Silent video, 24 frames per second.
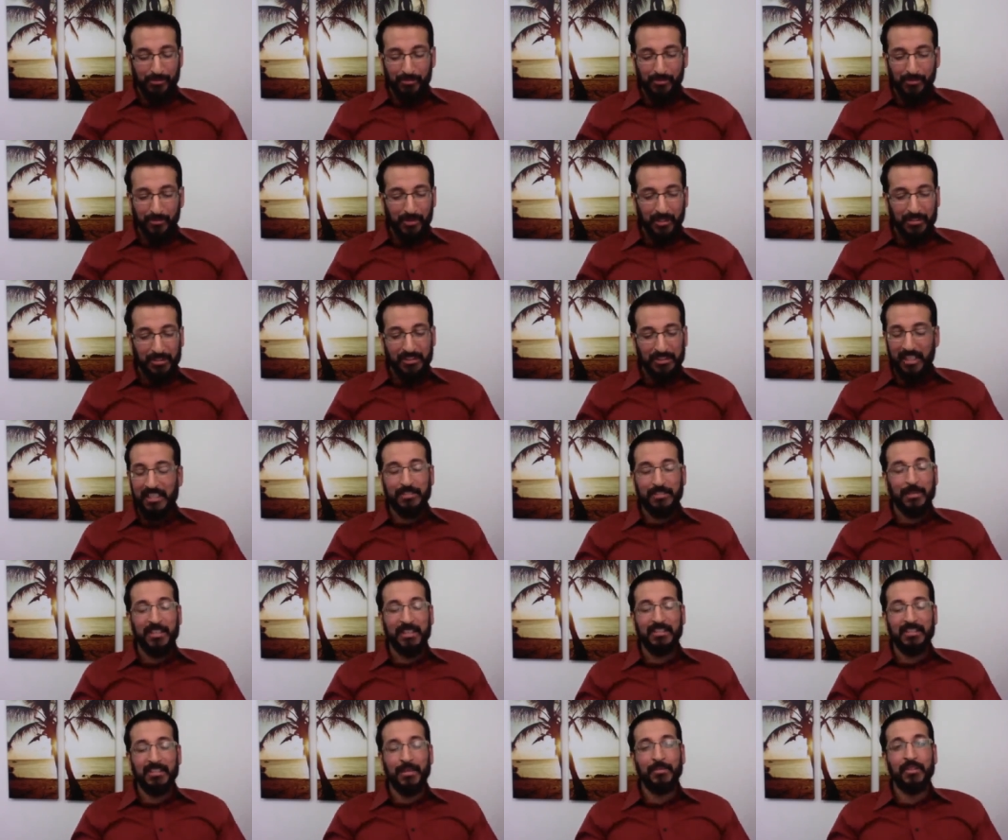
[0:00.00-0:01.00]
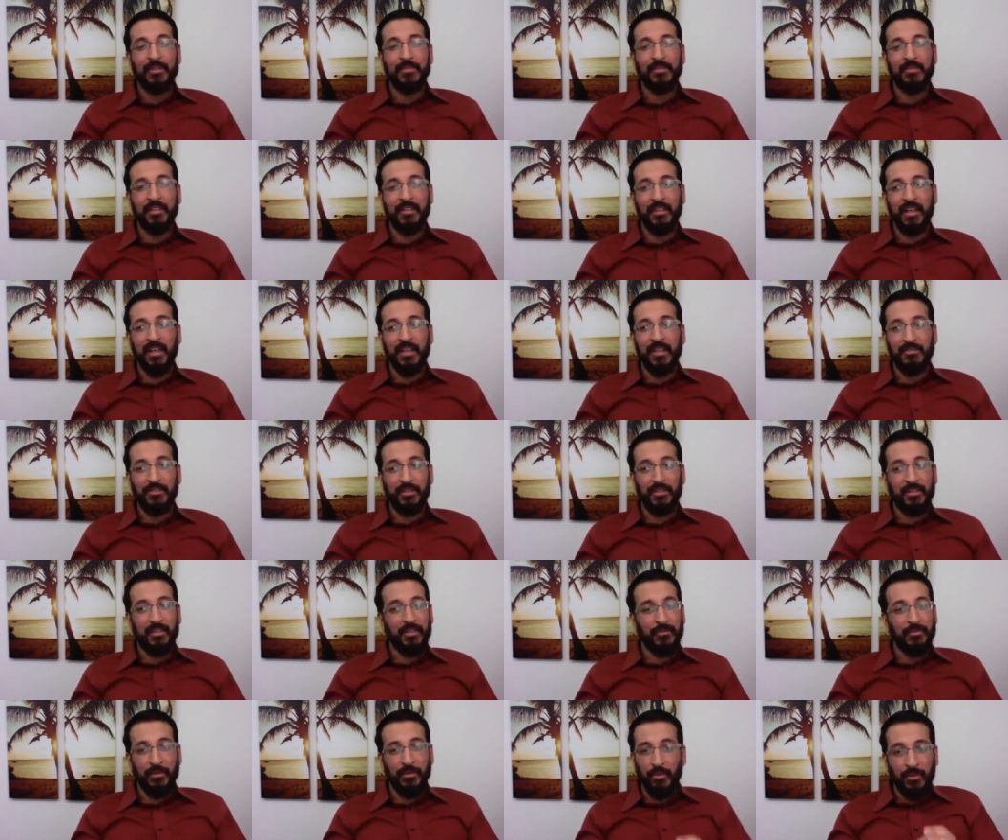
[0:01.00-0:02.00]
chased by somebody with a knife. So
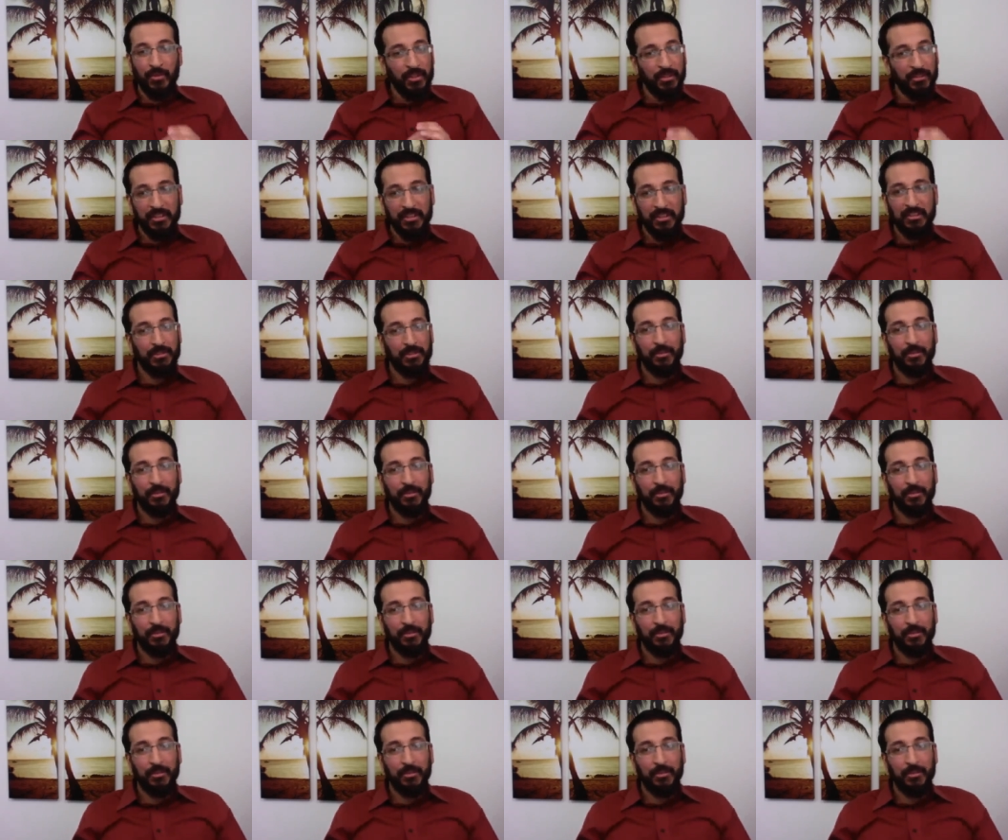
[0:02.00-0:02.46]
therefore, we don't need to worry